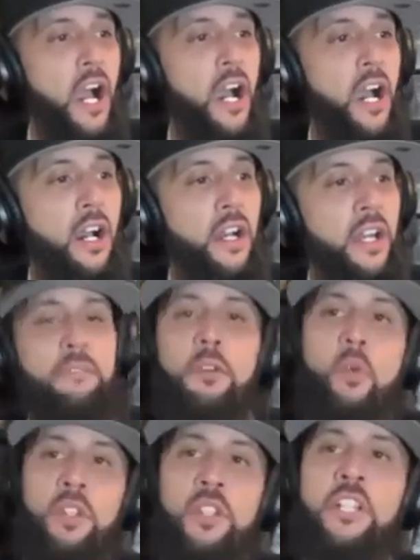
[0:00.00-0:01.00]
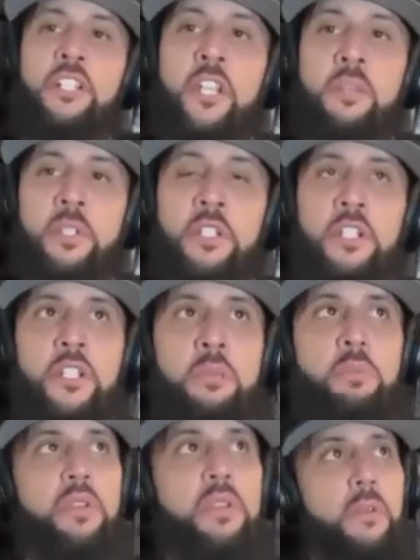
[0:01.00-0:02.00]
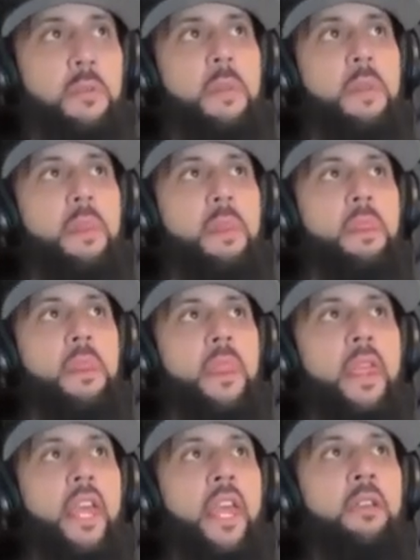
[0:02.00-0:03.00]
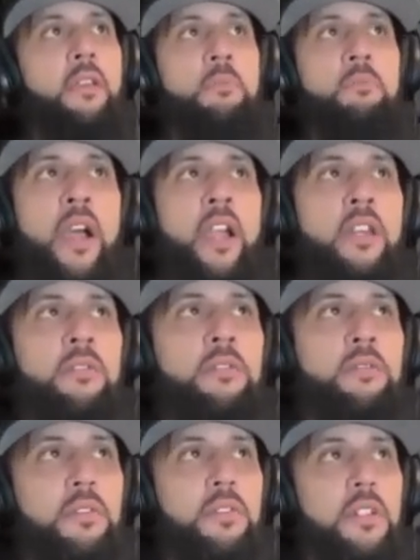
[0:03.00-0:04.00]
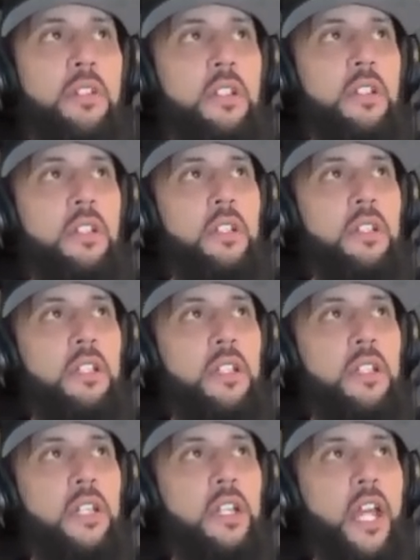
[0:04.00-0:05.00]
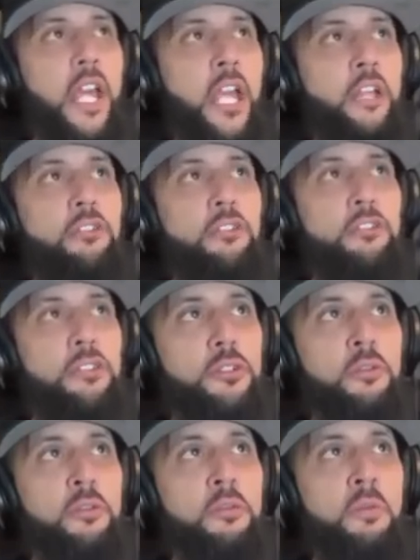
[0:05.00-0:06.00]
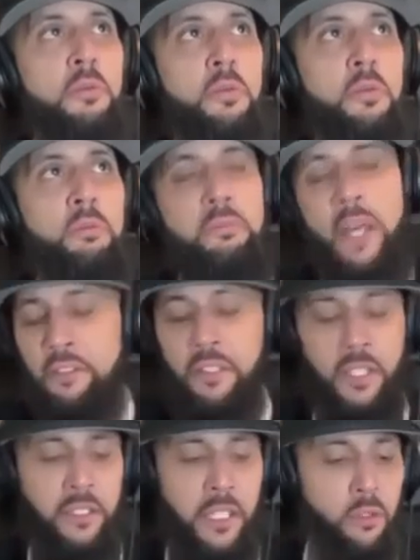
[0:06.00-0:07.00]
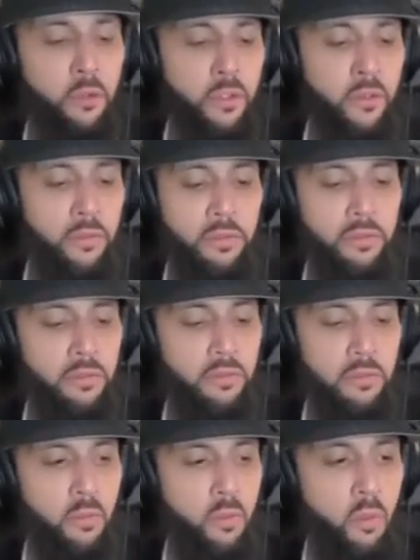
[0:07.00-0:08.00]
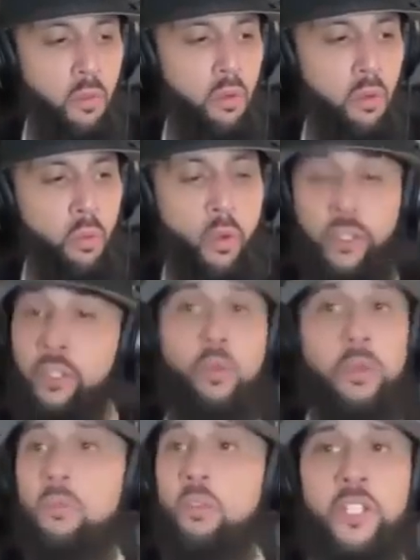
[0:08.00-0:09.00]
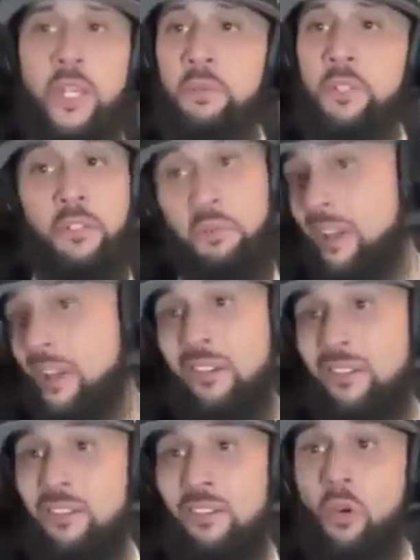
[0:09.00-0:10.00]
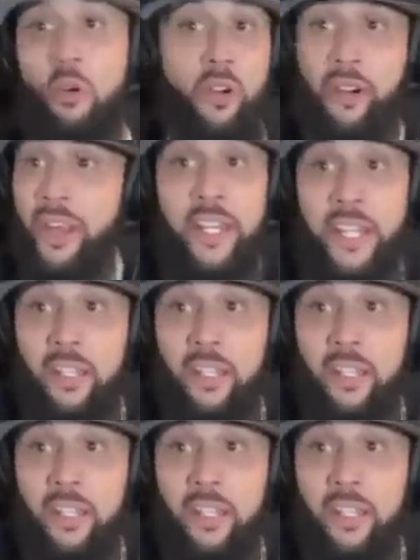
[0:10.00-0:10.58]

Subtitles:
if you won that championship, it might have hindered you. I'm not saying that you would have, whether you win more championships or not, or any.